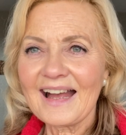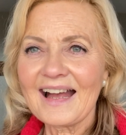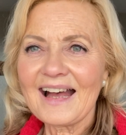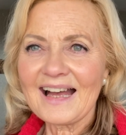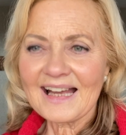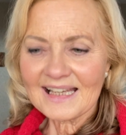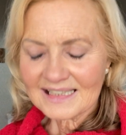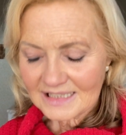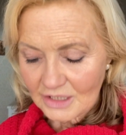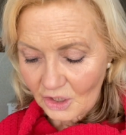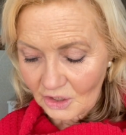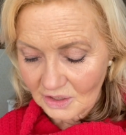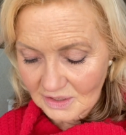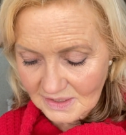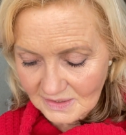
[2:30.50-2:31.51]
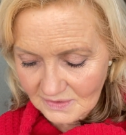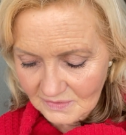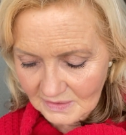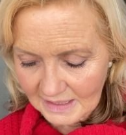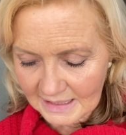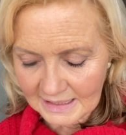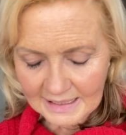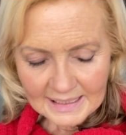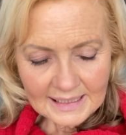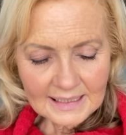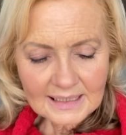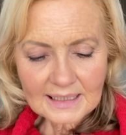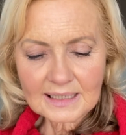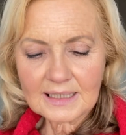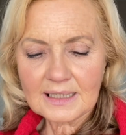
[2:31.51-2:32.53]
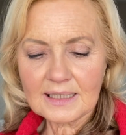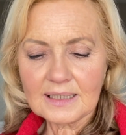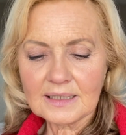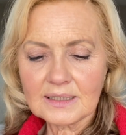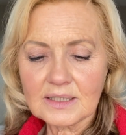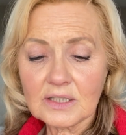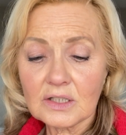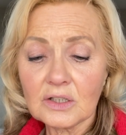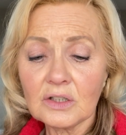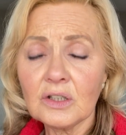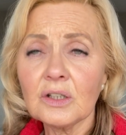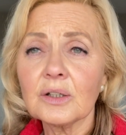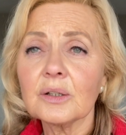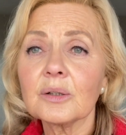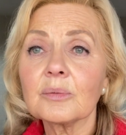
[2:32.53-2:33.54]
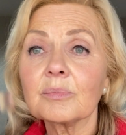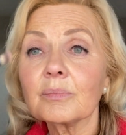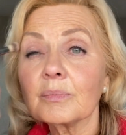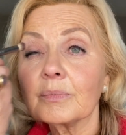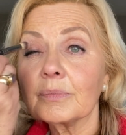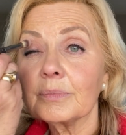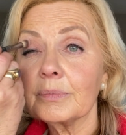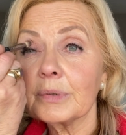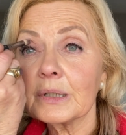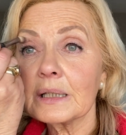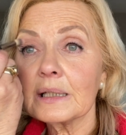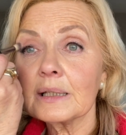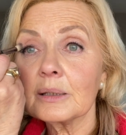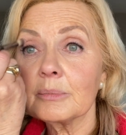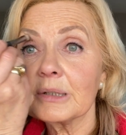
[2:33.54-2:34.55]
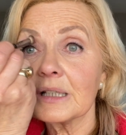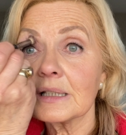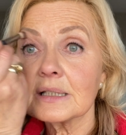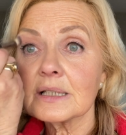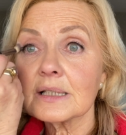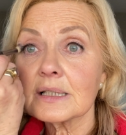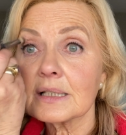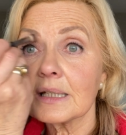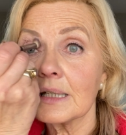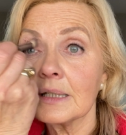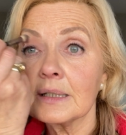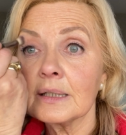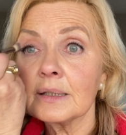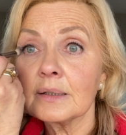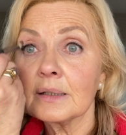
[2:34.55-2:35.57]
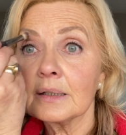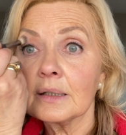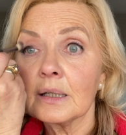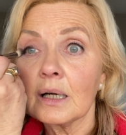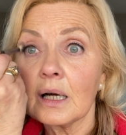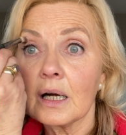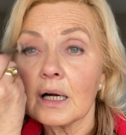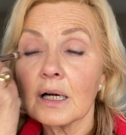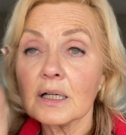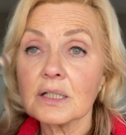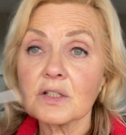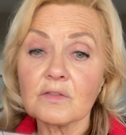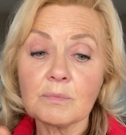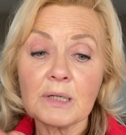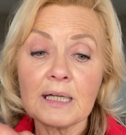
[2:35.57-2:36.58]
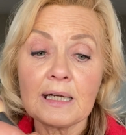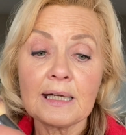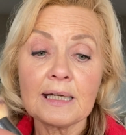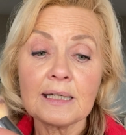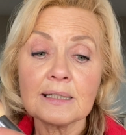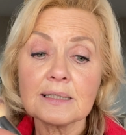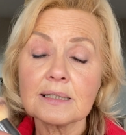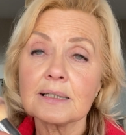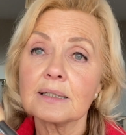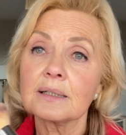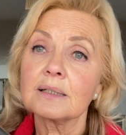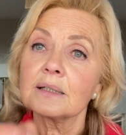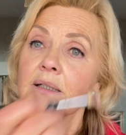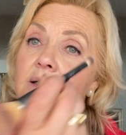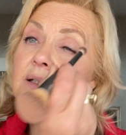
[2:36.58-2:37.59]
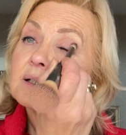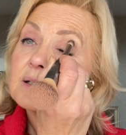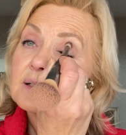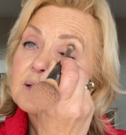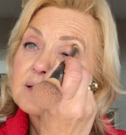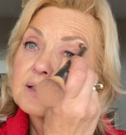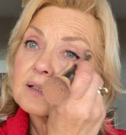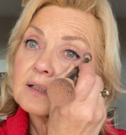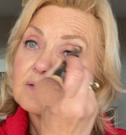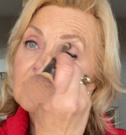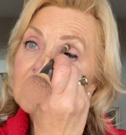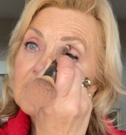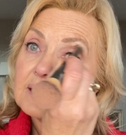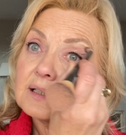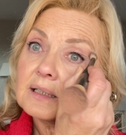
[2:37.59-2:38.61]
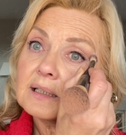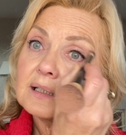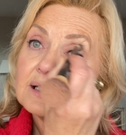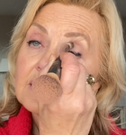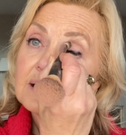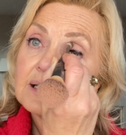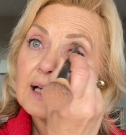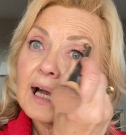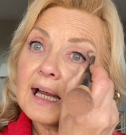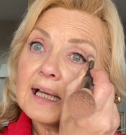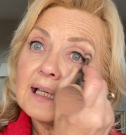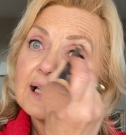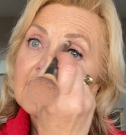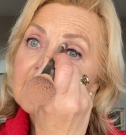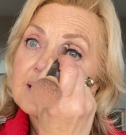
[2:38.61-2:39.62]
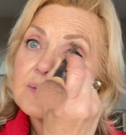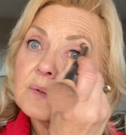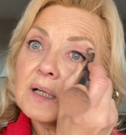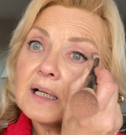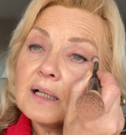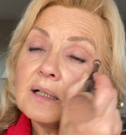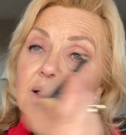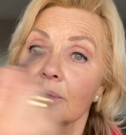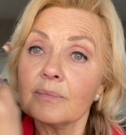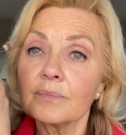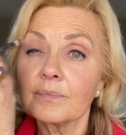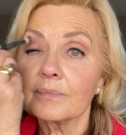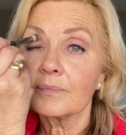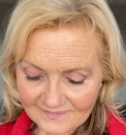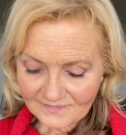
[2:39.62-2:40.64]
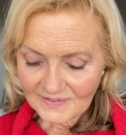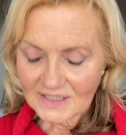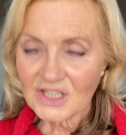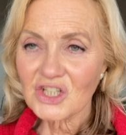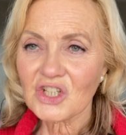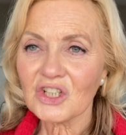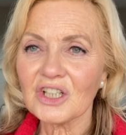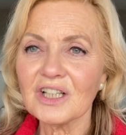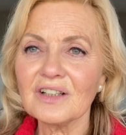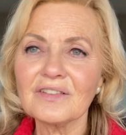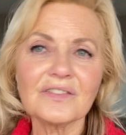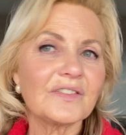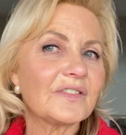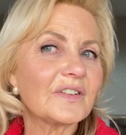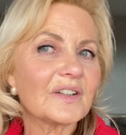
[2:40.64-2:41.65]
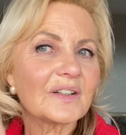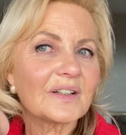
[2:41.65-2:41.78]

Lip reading: and also I like to put a little bit just in the arch of my eyes, just to give that little highlight as well. Finish off